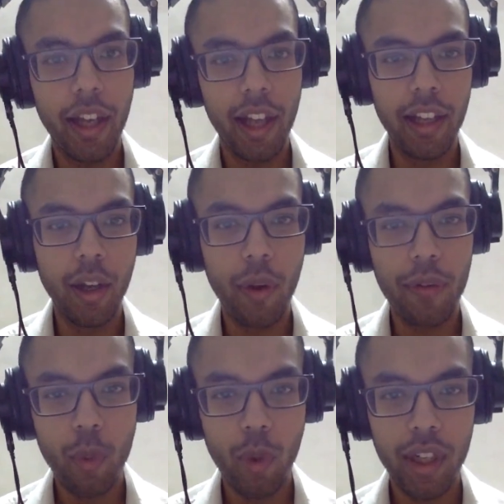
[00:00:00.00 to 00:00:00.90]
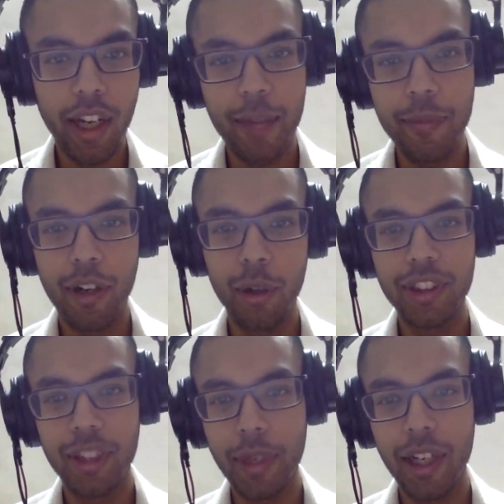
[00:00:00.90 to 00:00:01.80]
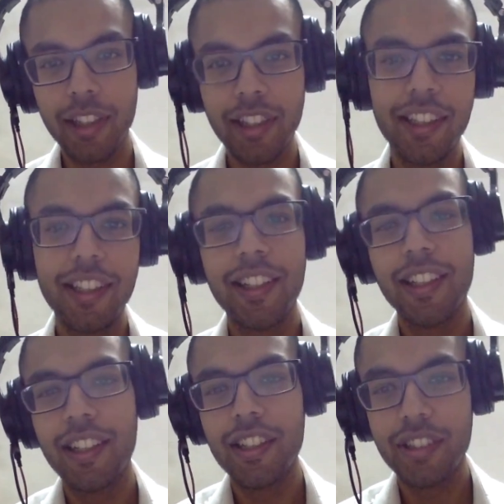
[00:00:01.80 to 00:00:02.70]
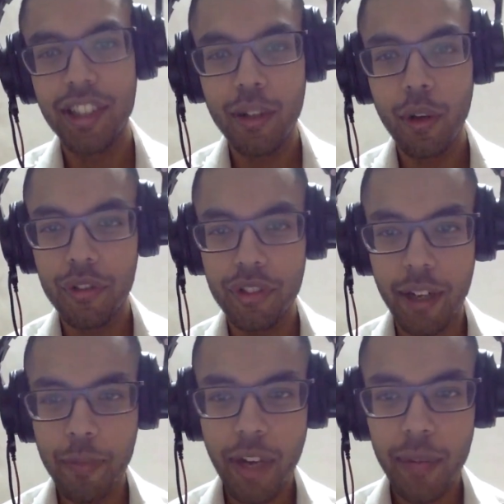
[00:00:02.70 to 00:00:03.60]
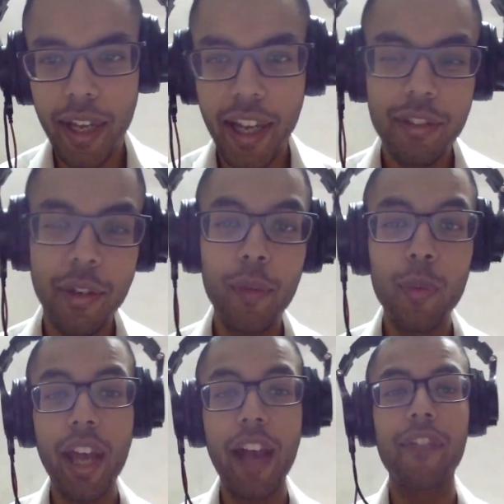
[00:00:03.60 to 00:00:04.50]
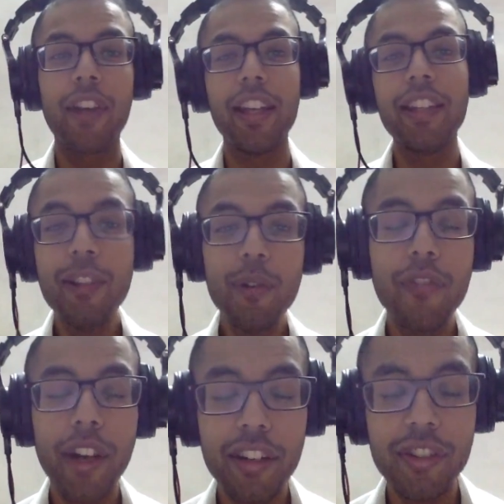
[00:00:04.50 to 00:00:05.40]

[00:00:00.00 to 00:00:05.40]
Hello everyone, I'm your host Aman, CEO of Sanprem, and today we have a new very